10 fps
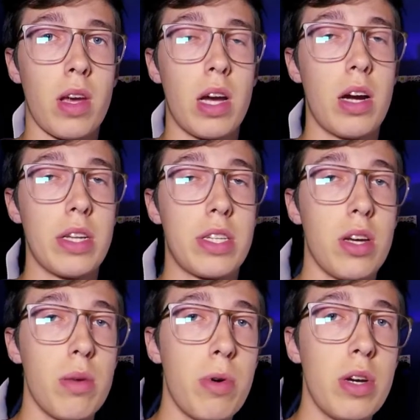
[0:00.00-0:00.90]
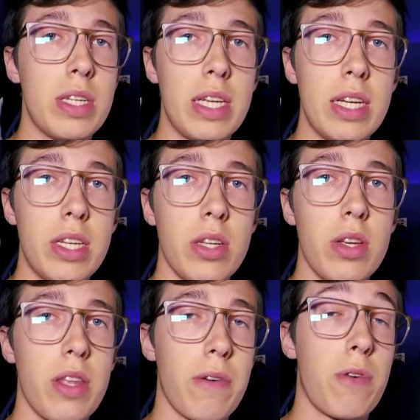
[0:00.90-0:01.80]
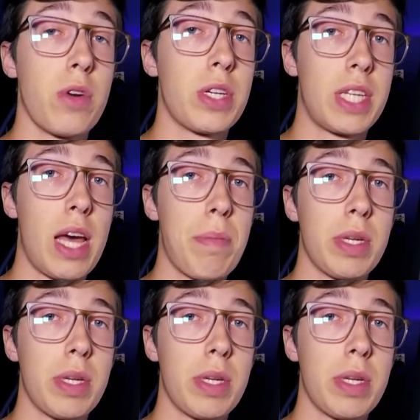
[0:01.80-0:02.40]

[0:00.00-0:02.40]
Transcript: All right, so boys, easily the first step